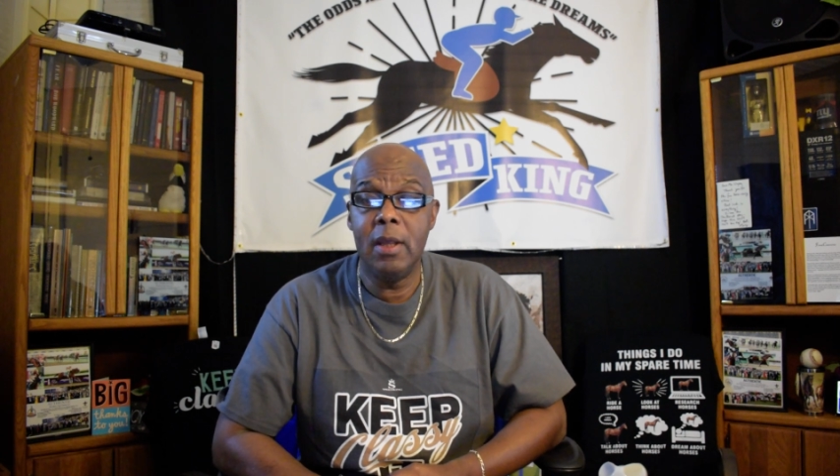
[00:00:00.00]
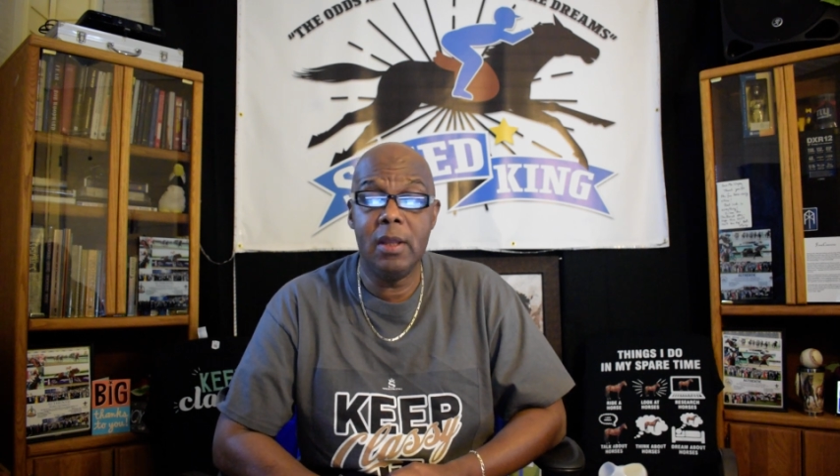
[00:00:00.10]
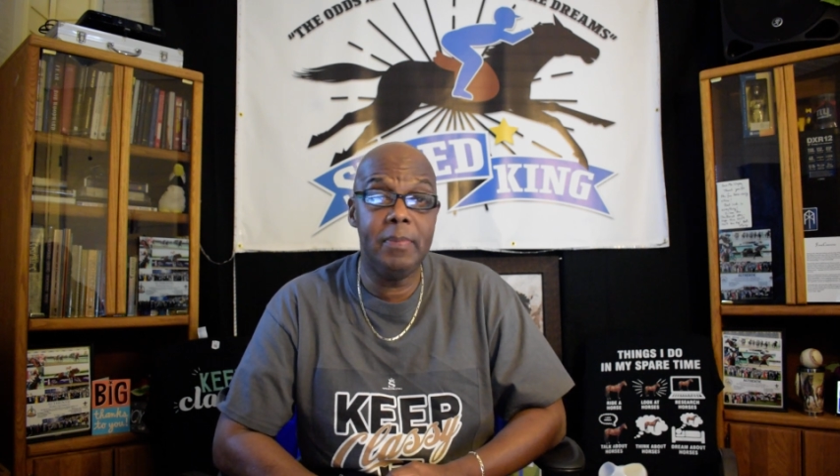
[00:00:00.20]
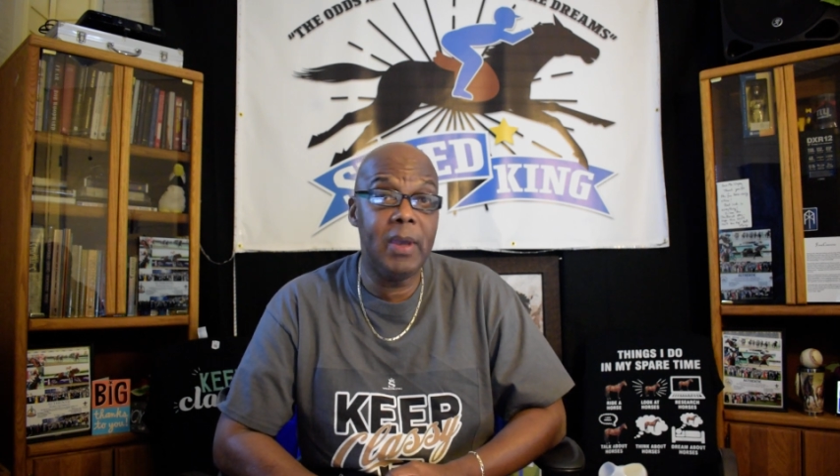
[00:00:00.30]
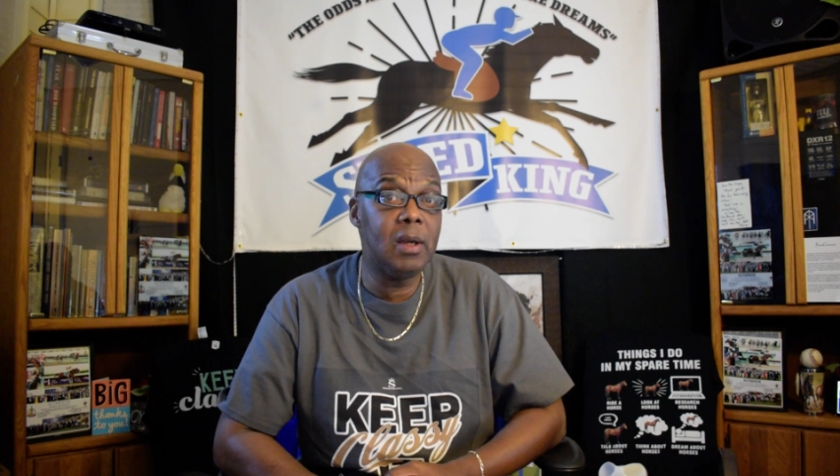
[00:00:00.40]

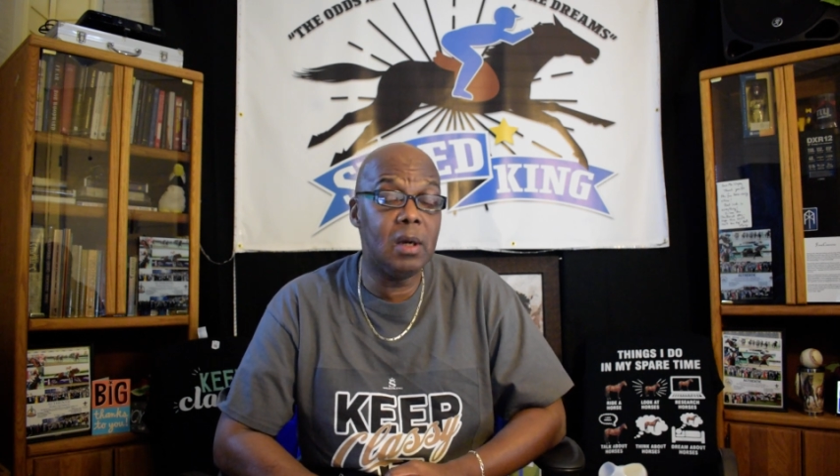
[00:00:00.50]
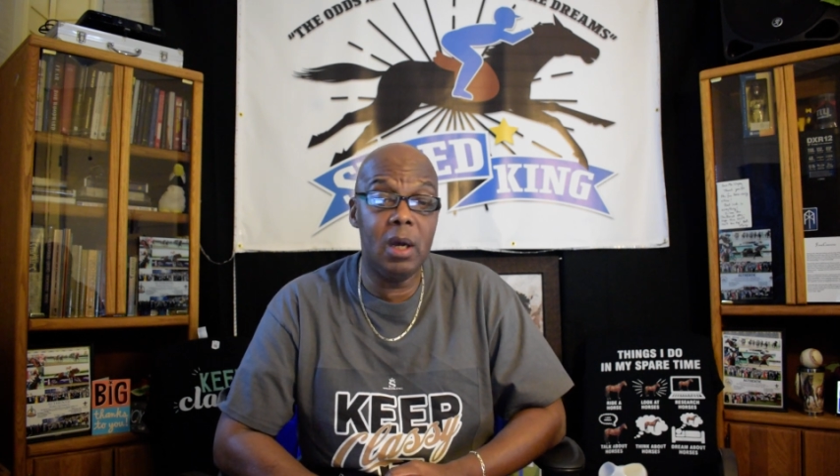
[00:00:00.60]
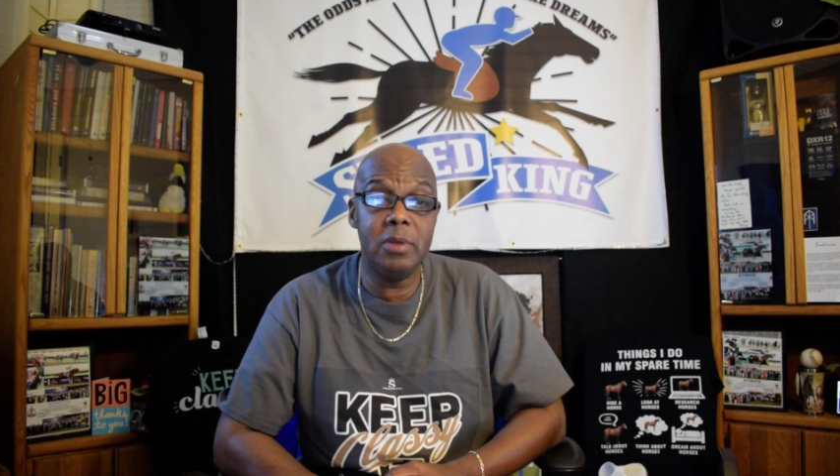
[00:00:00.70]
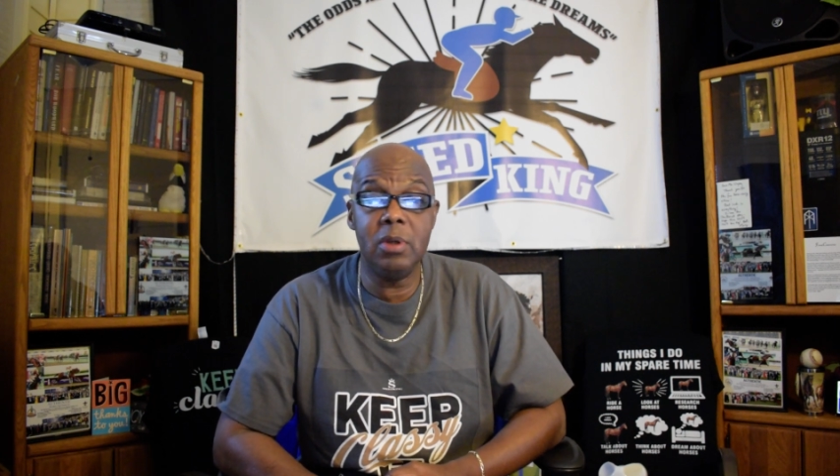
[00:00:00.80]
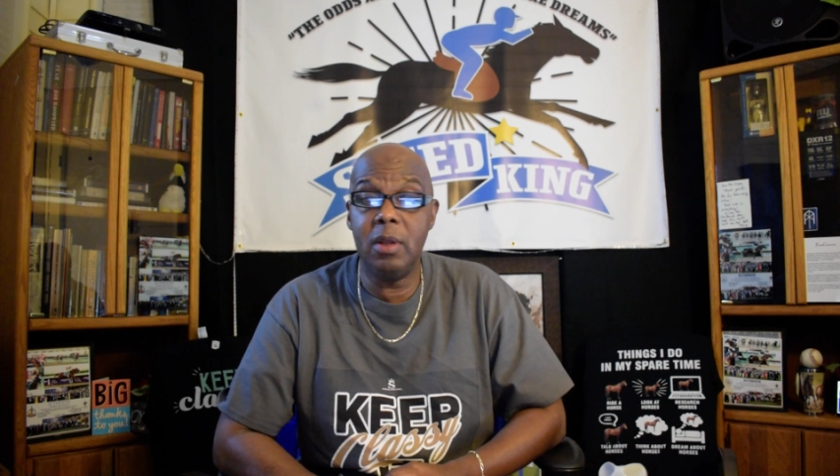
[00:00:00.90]
They paid
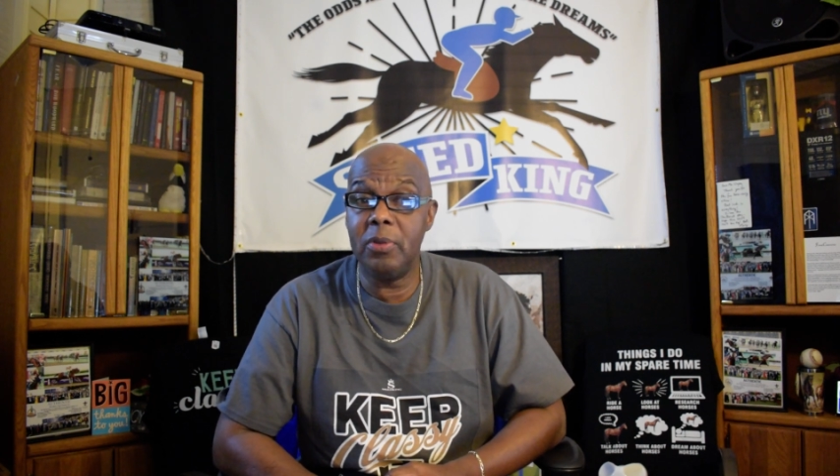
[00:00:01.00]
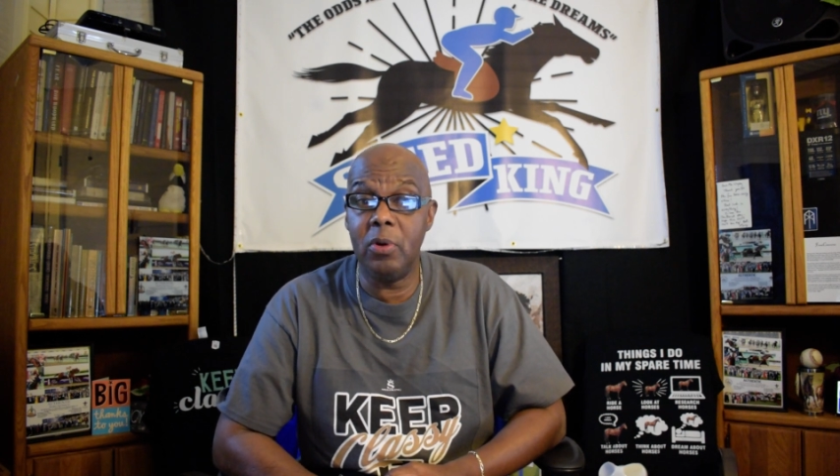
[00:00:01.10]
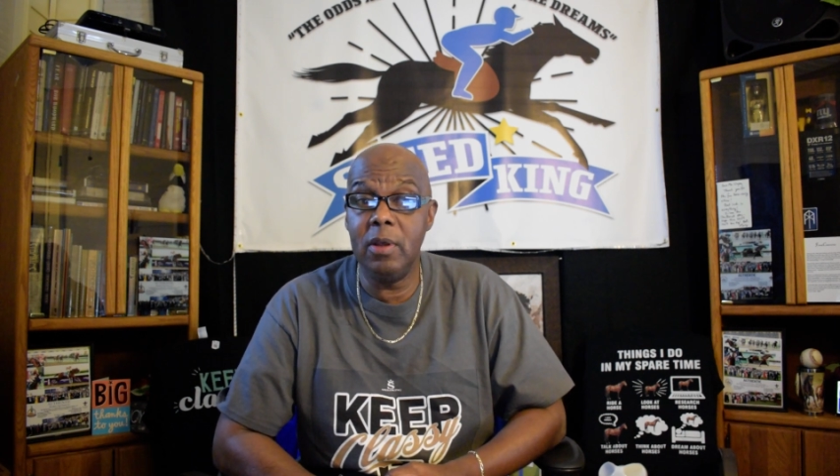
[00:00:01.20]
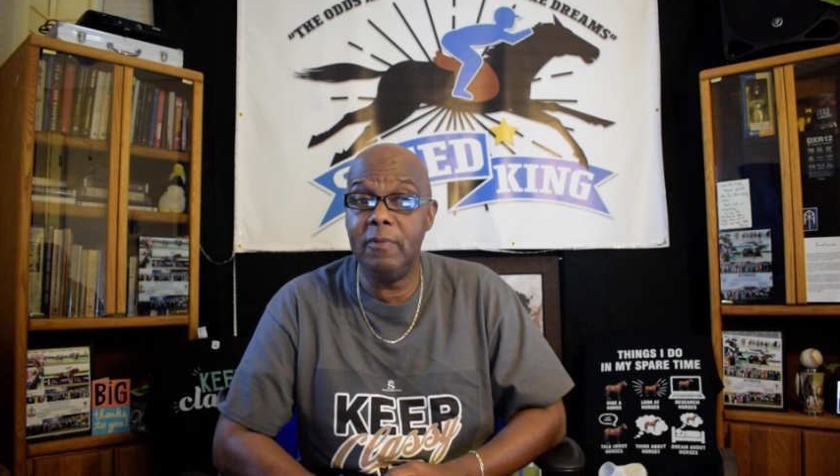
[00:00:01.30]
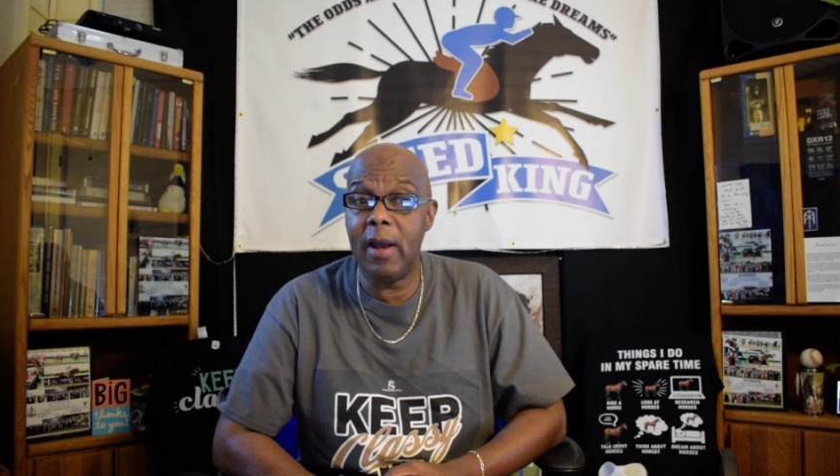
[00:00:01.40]

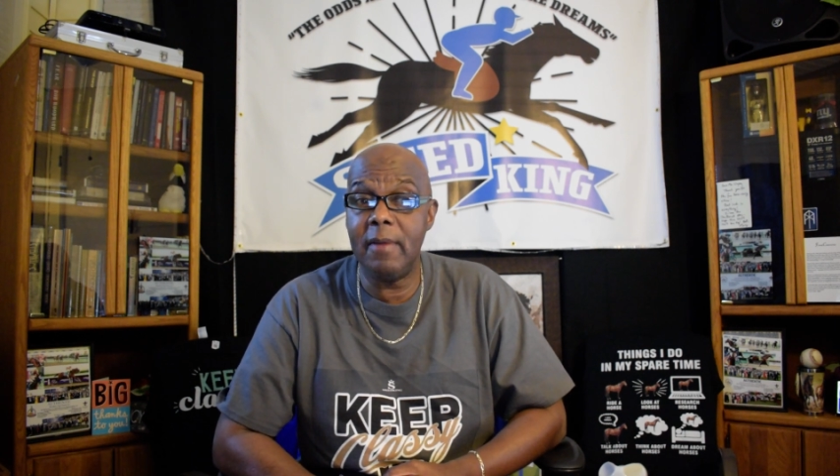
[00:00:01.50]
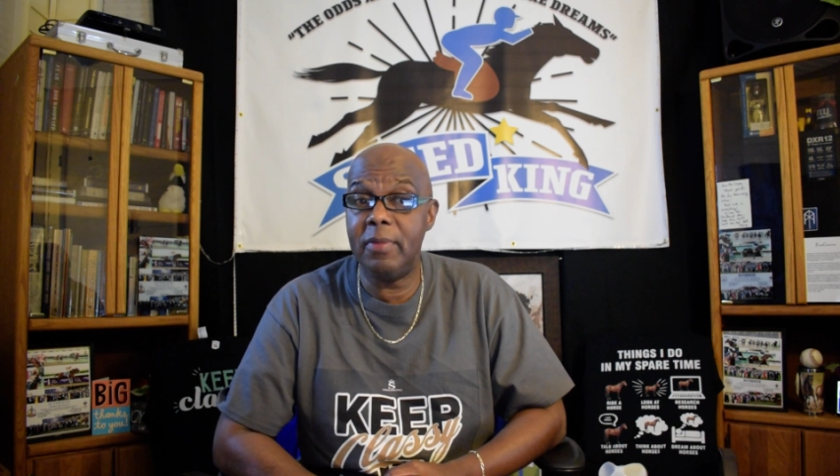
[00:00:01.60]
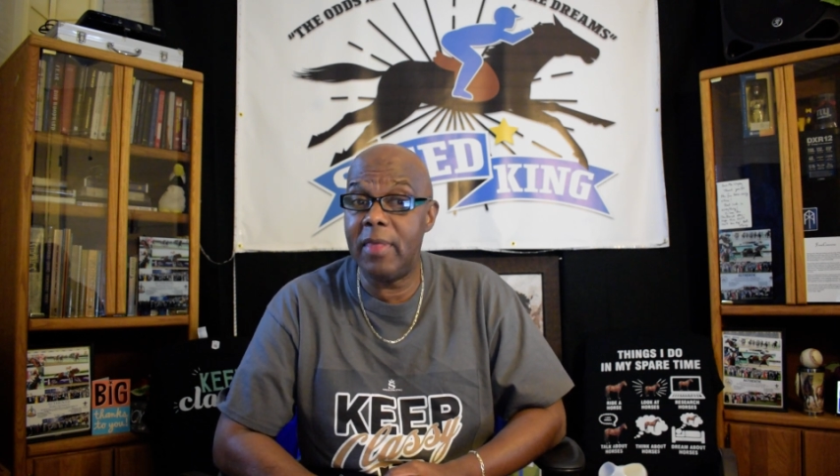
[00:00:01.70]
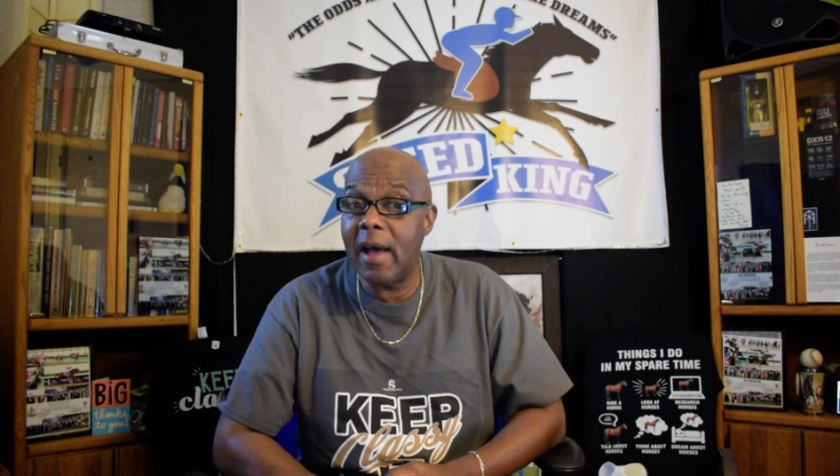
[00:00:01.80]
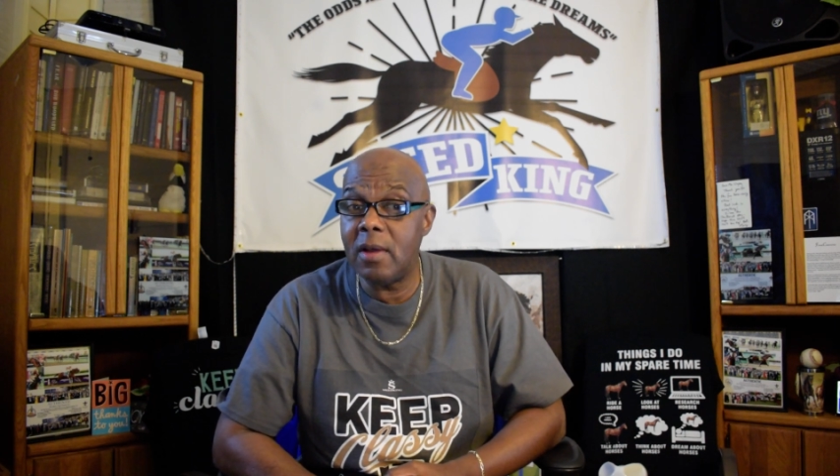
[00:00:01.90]

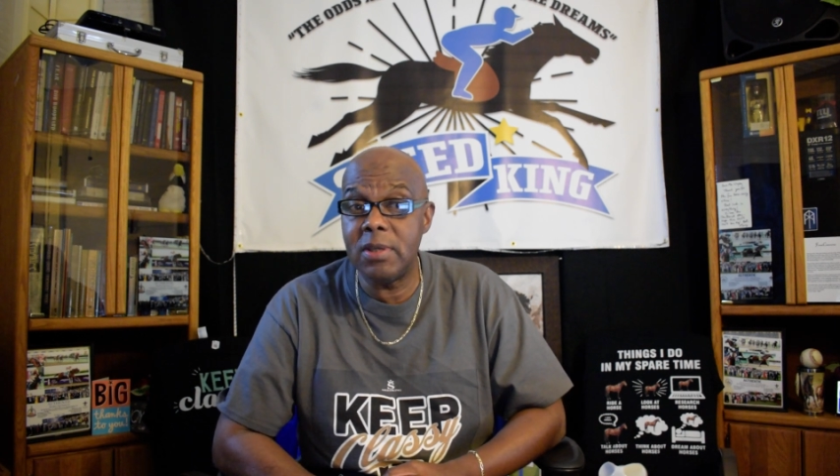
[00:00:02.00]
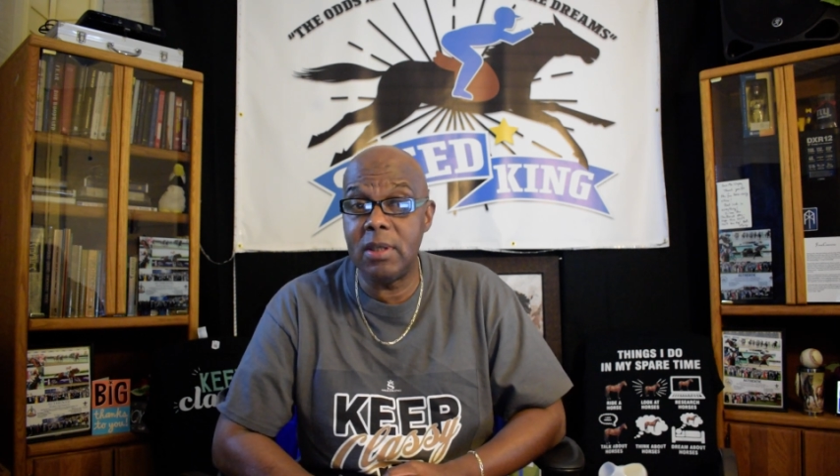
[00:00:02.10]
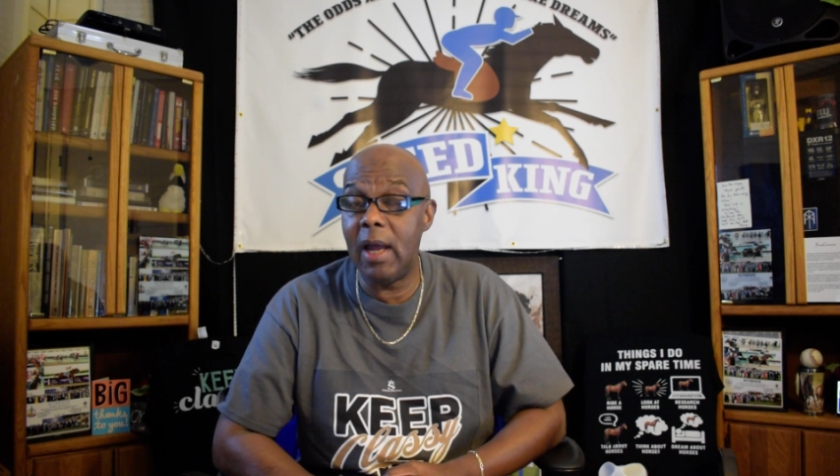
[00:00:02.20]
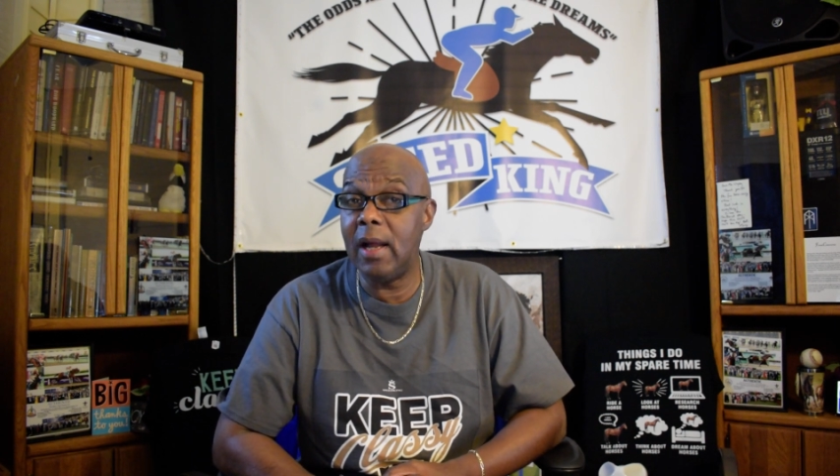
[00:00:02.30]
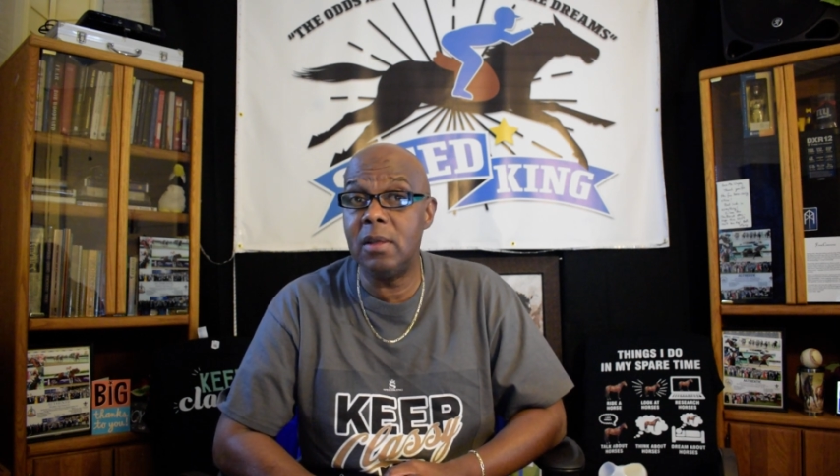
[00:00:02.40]

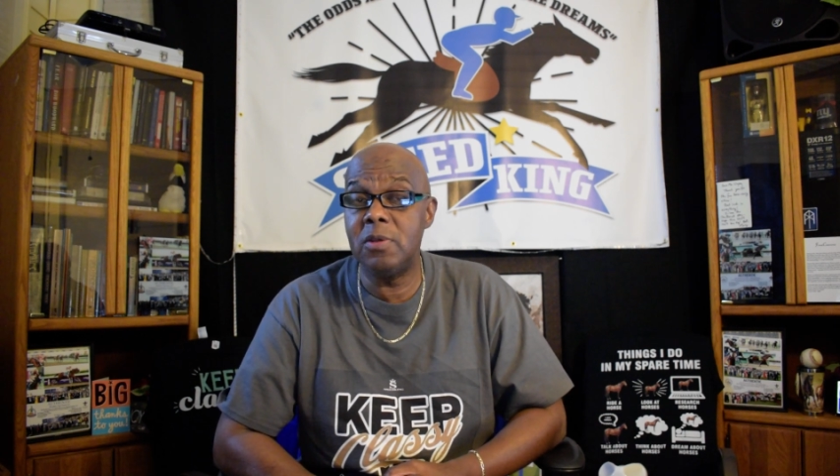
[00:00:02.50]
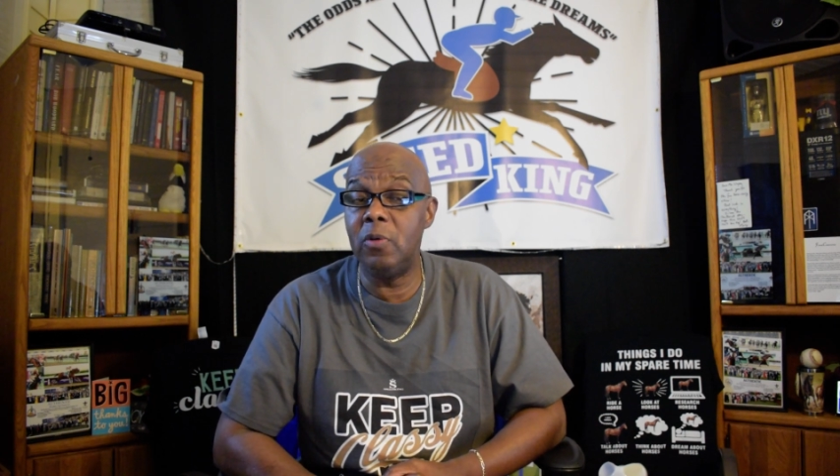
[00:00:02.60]
$135,000